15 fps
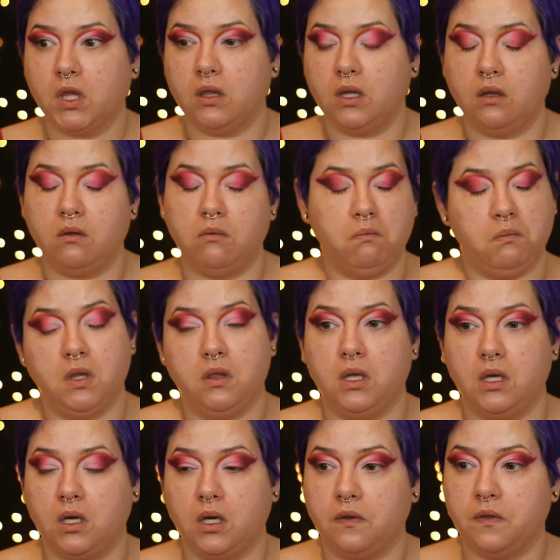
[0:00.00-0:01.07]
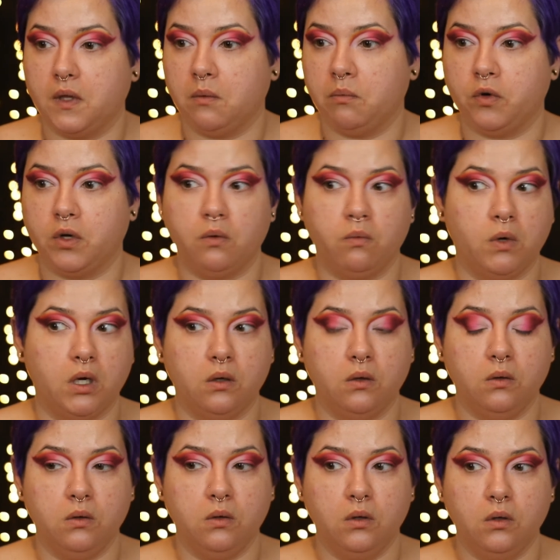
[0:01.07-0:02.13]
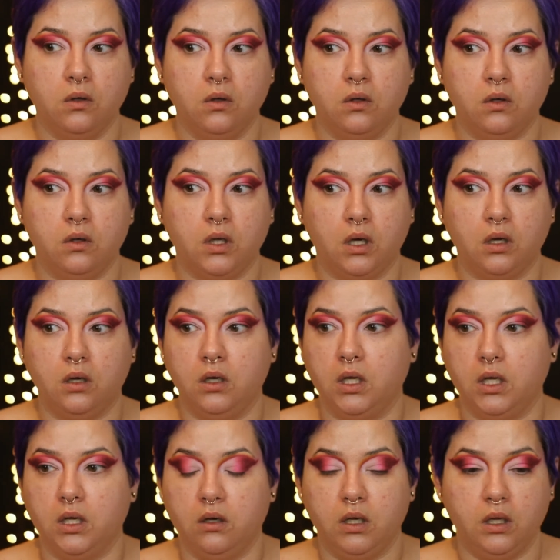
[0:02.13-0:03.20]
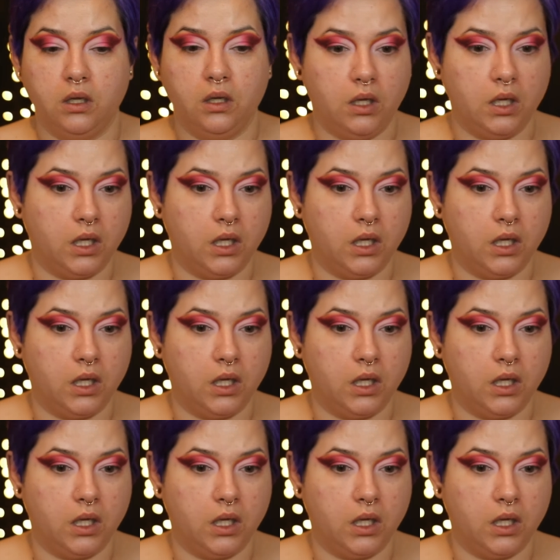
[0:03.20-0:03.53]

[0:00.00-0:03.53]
I think I got that pretty well done and